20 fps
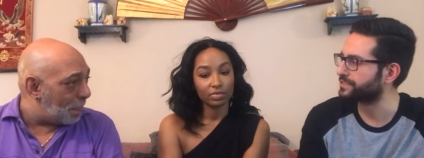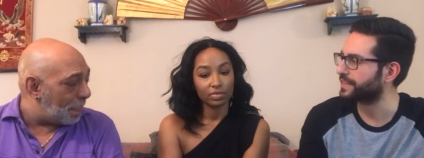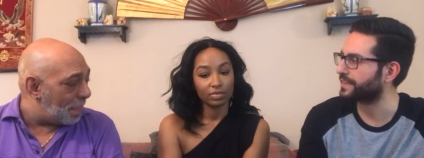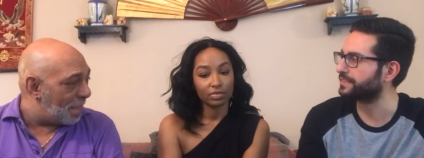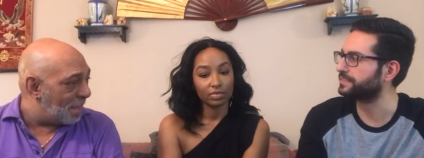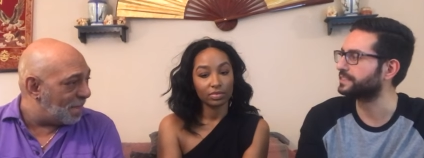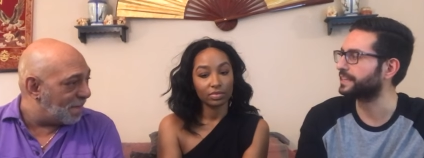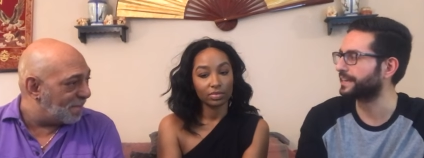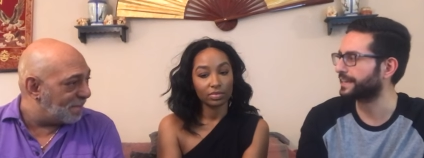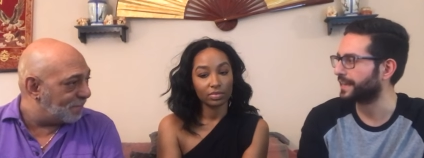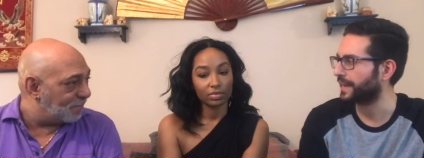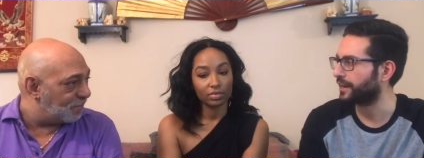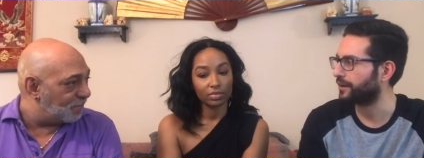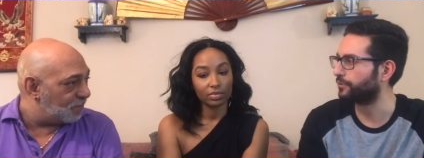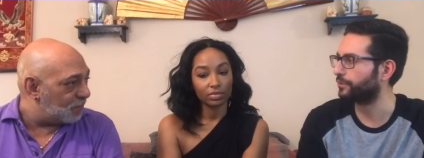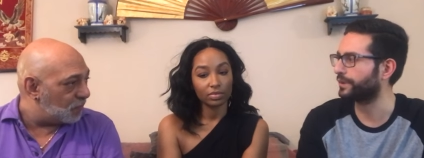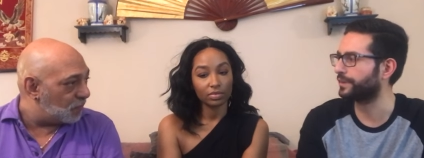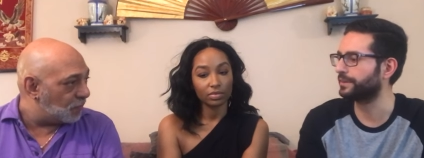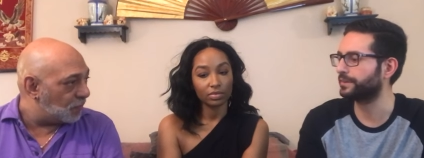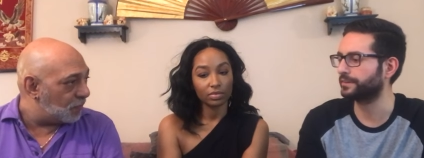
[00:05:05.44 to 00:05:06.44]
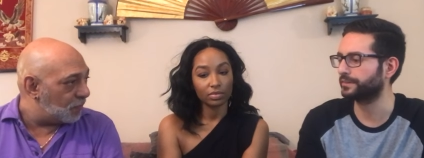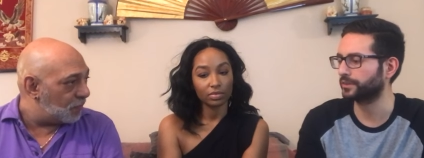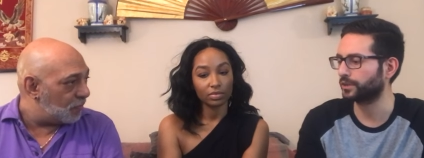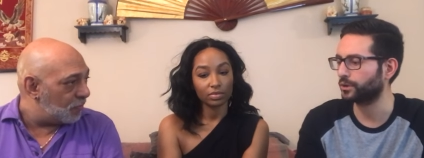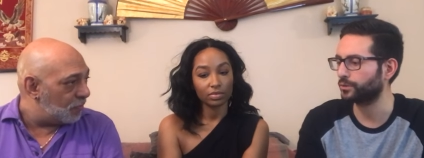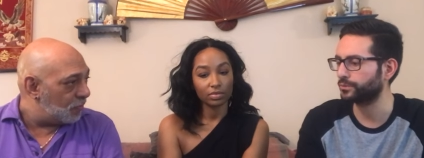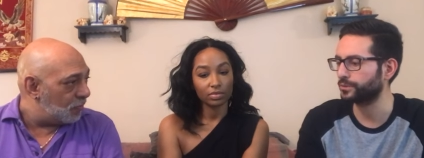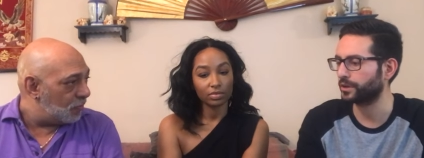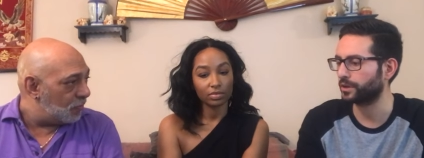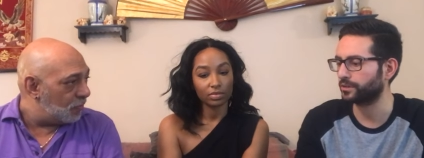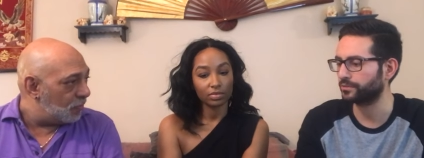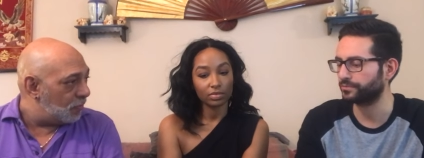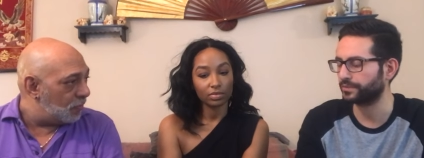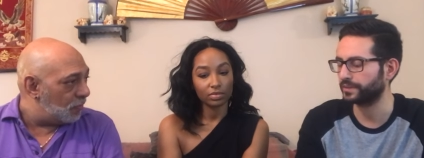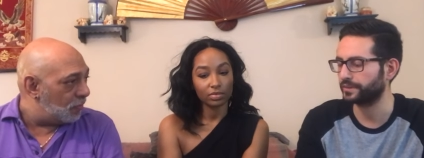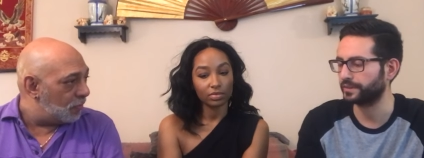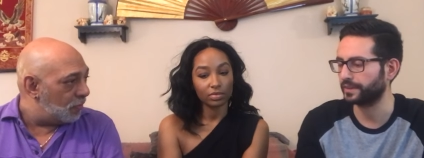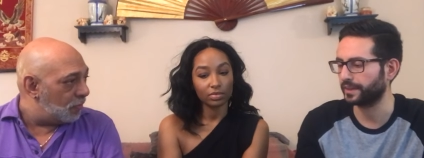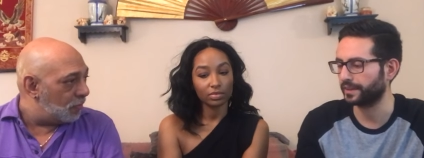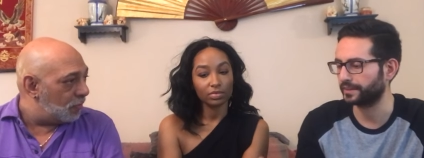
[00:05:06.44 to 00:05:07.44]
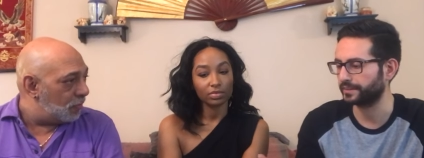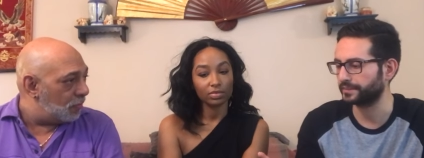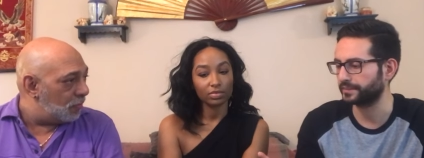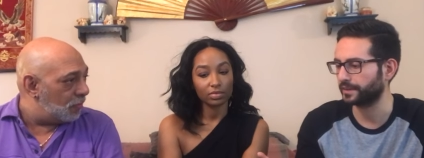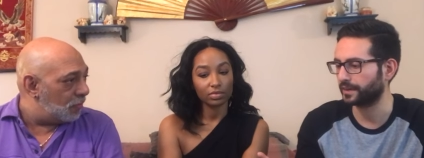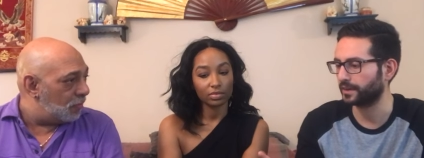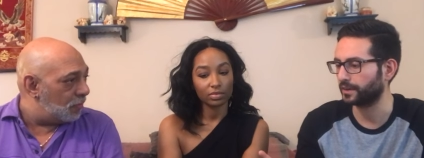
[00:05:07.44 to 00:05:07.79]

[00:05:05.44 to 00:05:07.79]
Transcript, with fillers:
Speaker 1: scents like Herod and Godolphin and